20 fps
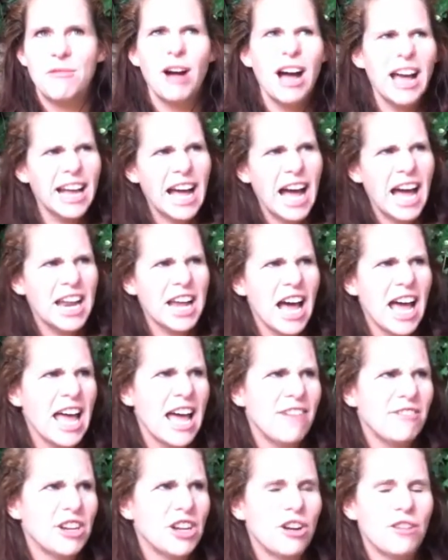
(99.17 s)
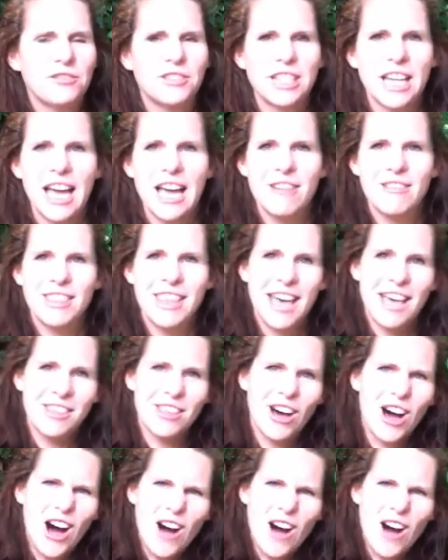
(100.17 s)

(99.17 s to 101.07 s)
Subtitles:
Why can't I have an off day without the